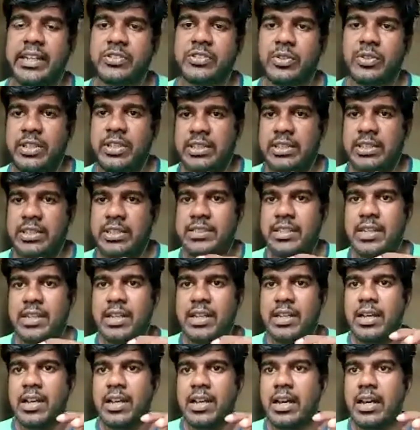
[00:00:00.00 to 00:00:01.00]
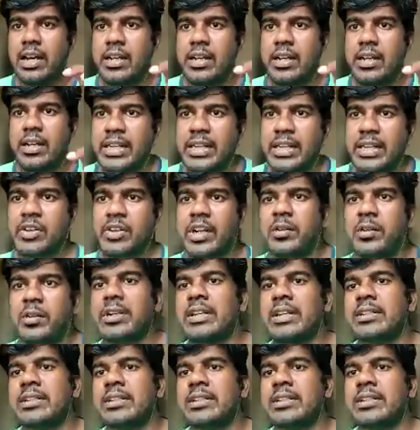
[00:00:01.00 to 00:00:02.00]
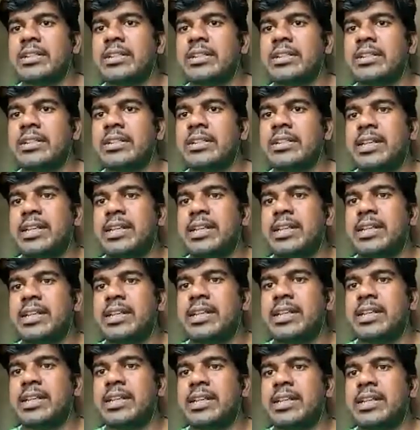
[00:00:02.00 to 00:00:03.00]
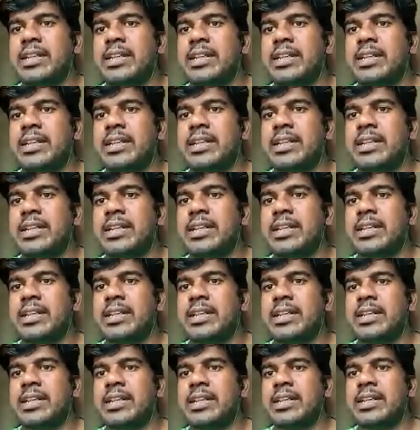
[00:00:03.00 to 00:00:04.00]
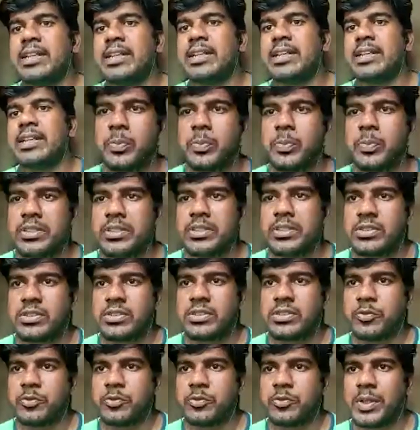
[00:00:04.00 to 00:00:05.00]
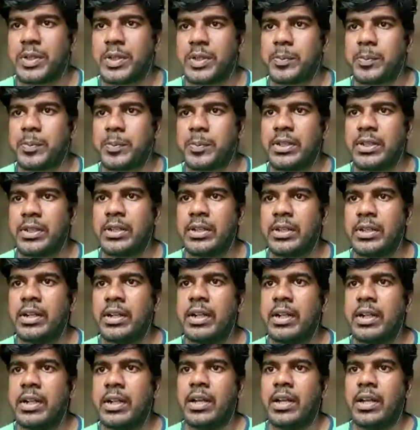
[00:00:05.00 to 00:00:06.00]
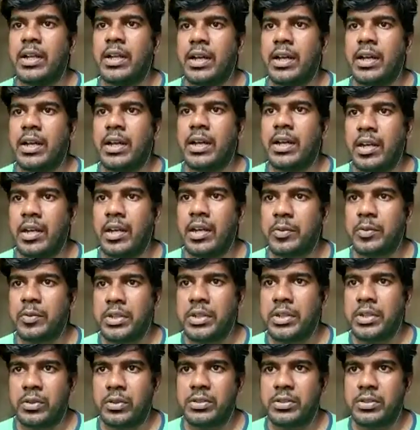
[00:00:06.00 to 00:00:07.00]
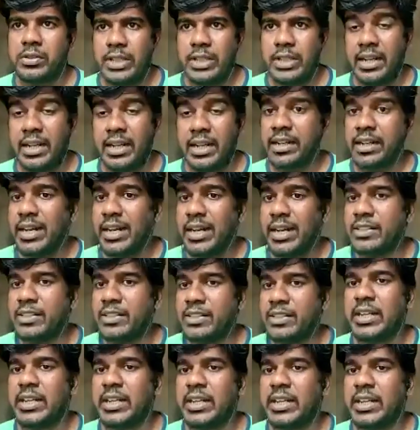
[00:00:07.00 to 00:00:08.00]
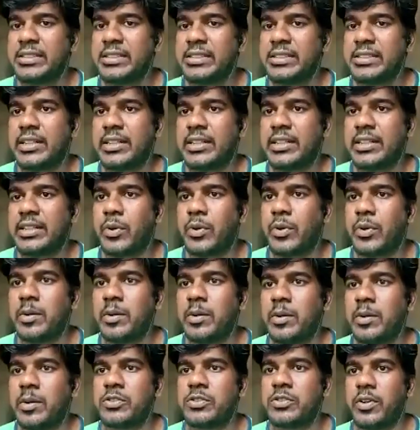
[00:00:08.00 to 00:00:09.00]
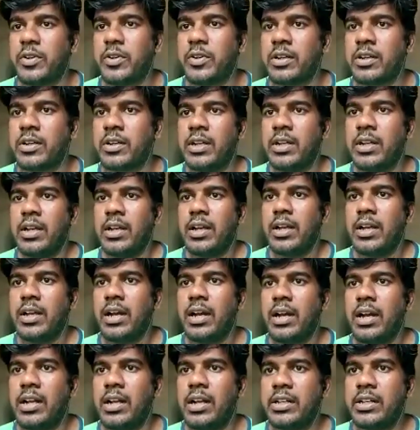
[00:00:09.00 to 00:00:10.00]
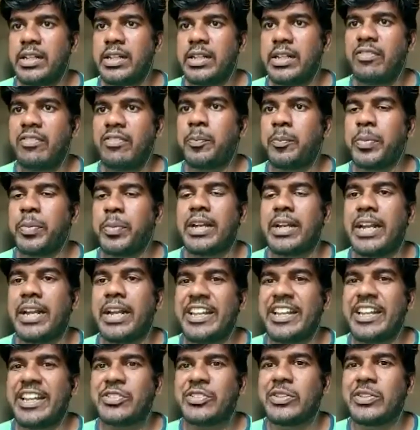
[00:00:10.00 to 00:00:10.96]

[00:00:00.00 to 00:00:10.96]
there is the environmental side then there is this economic side, right? Like, so the economic aspirations of people, there are actually legit requirements for developing, right? Like,